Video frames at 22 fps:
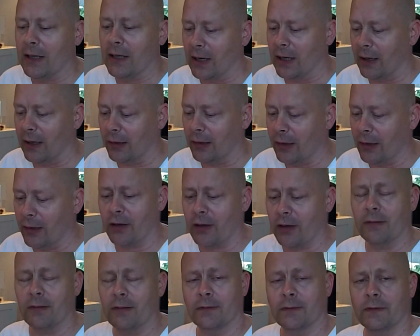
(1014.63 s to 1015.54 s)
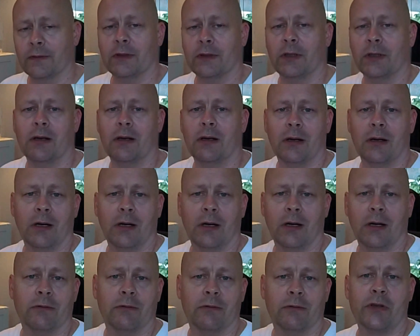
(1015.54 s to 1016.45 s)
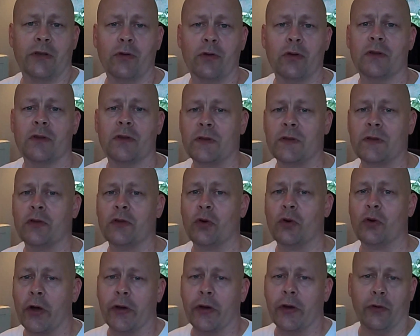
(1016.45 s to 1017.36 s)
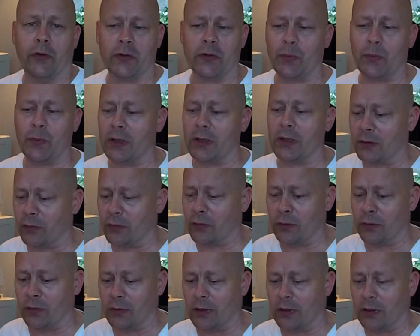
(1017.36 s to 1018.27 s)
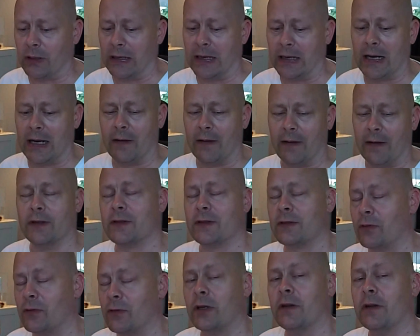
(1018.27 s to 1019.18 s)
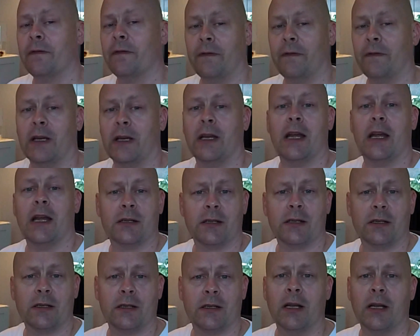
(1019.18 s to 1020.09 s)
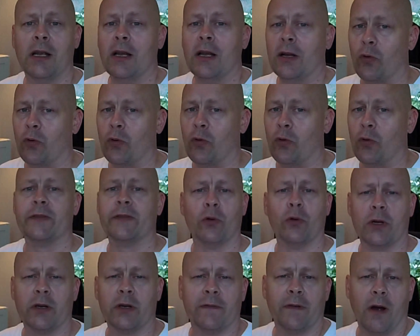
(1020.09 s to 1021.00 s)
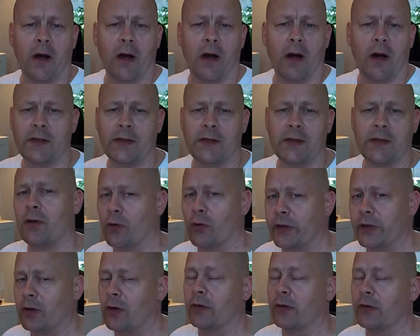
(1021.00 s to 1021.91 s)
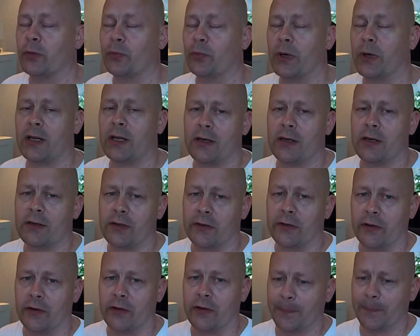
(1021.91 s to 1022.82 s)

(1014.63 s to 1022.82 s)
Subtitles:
A lot of our students join us to have the certification called Certified Security Culture Practitioner.